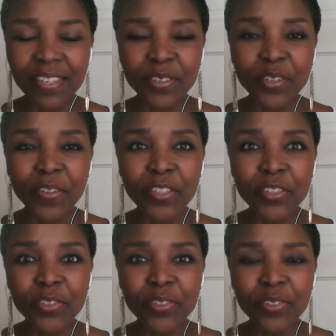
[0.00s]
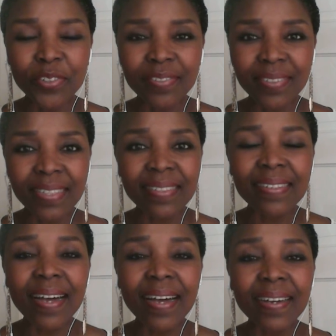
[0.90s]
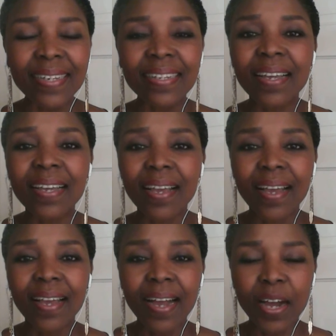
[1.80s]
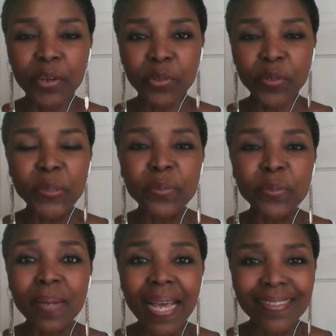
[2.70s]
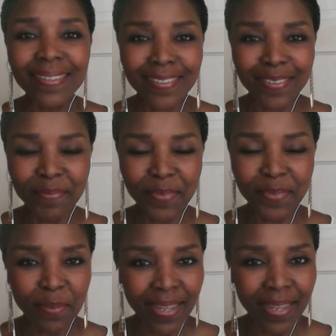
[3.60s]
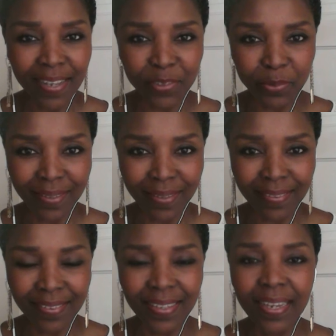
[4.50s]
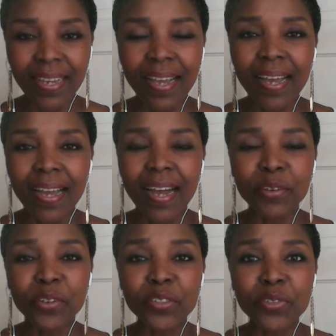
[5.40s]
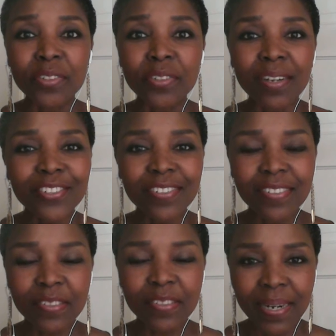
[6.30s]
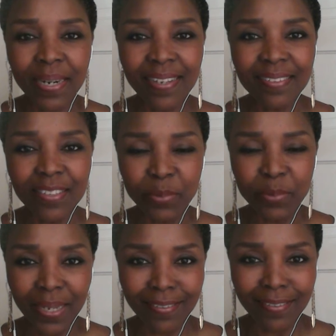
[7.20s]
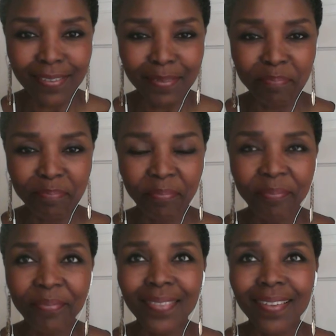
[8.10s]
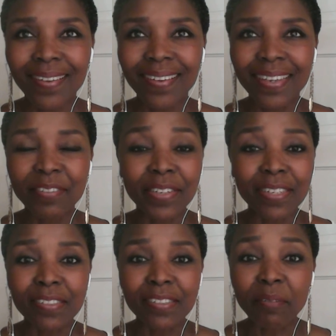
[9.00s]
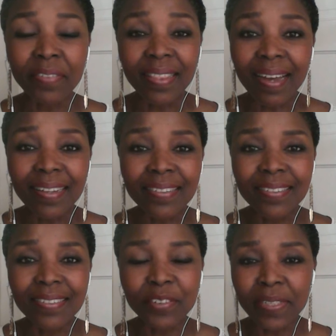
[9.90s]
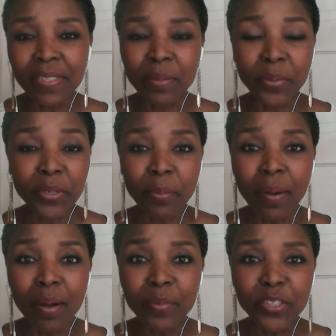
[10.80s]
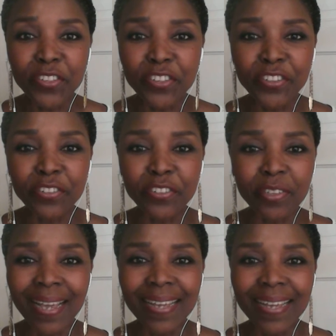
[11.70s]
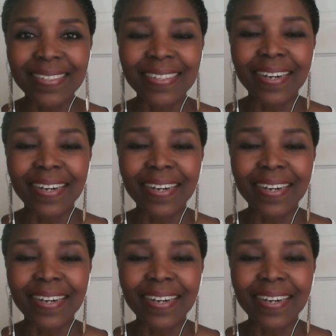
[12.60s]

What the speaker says: and you're going to decide how you're going to bless somebody else with, how you're going to touch somebody else's with. If it is something that, for example, your mom used to do and